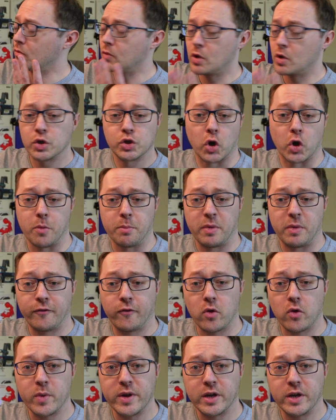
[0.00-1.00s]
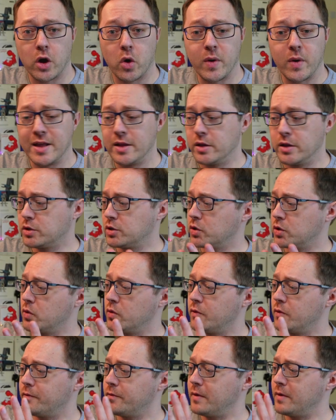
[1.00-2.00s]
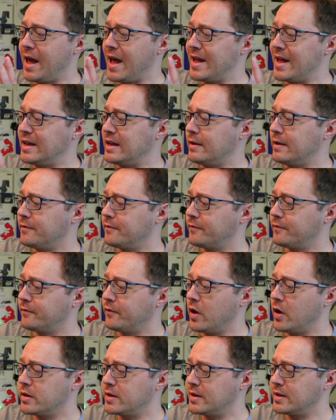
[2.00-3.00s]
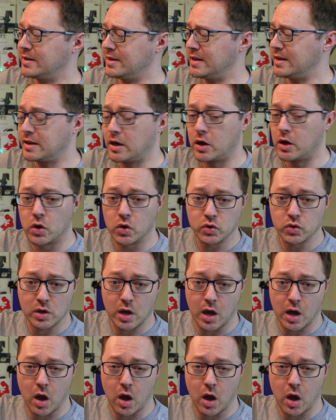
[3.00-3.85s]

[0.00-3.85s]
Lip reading: So before we go into any further details